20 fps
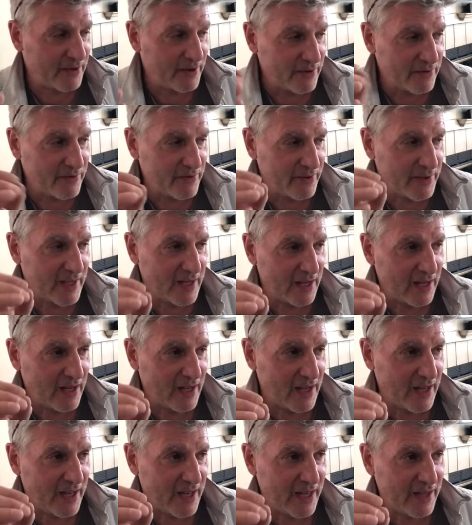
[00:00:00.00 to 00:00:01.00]
You don't do that a
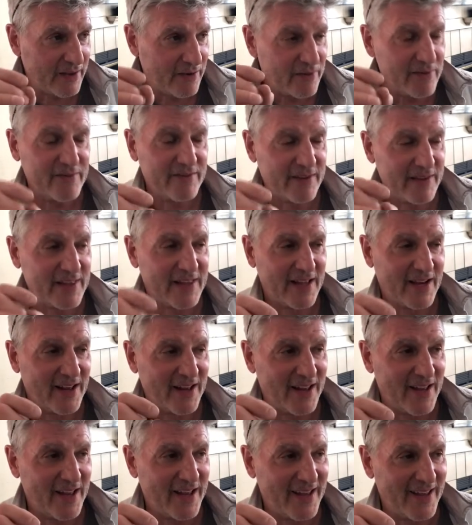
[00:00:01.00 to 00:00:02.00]
lot. You don't see that a
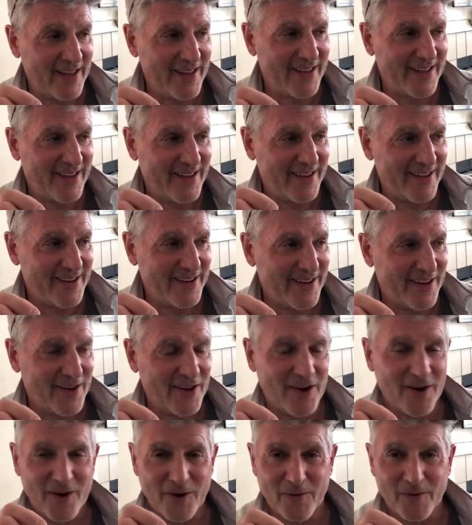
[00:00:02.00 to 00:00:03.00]
lot in
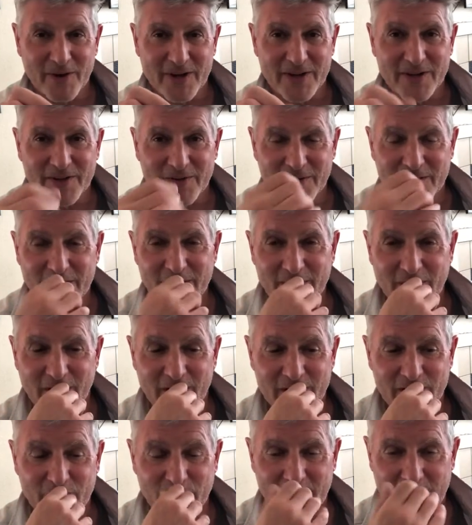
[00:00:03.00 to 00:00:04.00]
Art 1, doing
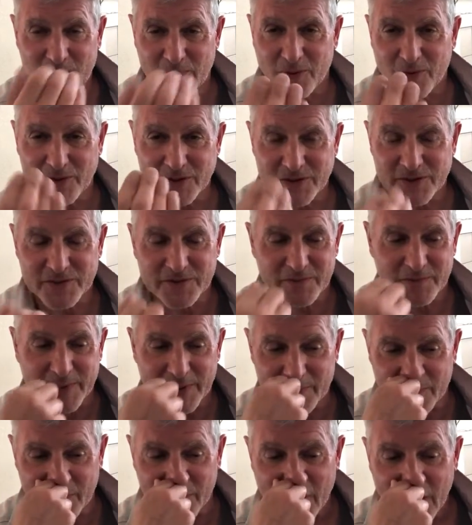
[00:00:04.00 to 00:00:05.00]
direct portraits of
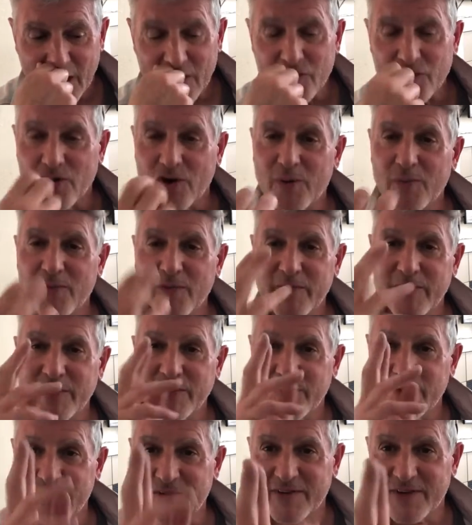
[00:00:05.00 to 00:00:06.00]
people. Normally we
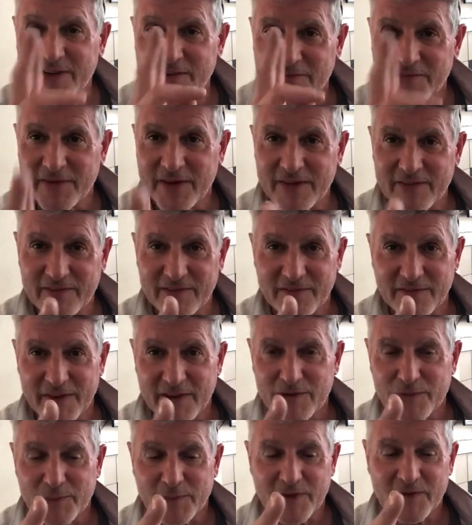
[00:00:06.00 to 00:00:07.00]
do it sitting face to
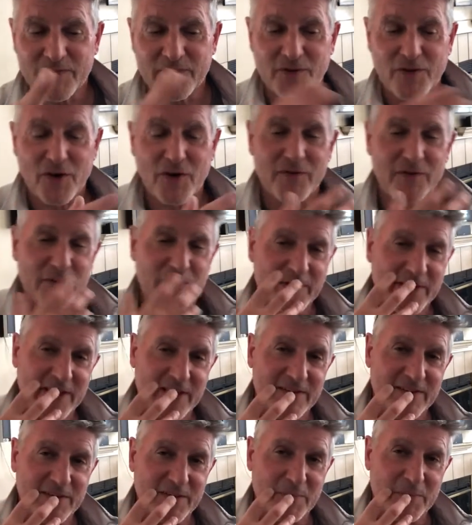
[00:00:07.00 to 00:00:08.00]
face because of COVID. We
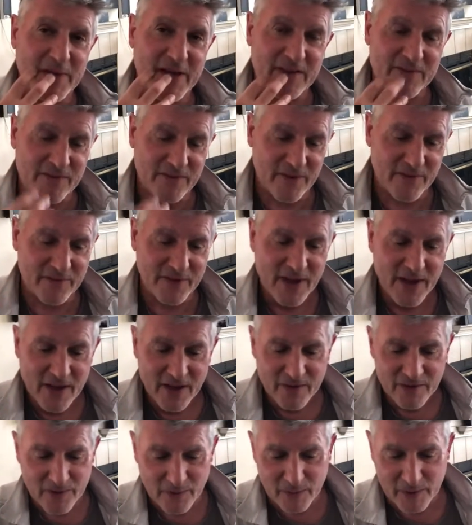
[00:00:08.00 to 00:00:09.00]
can't take the masks off,
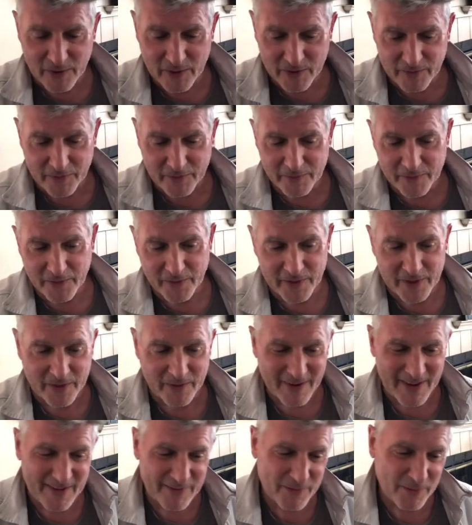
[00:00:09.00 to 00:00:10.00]
so we're going from
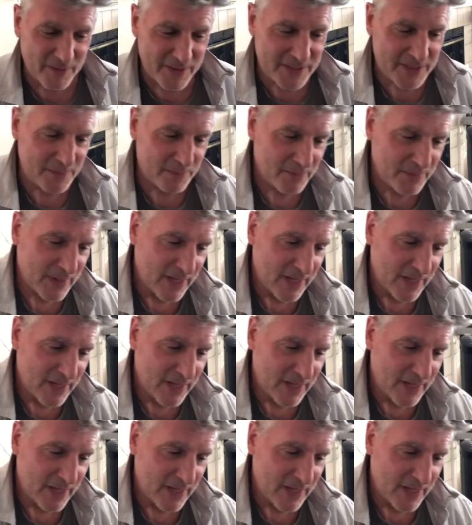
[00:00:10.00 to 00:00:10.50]
photographs, which,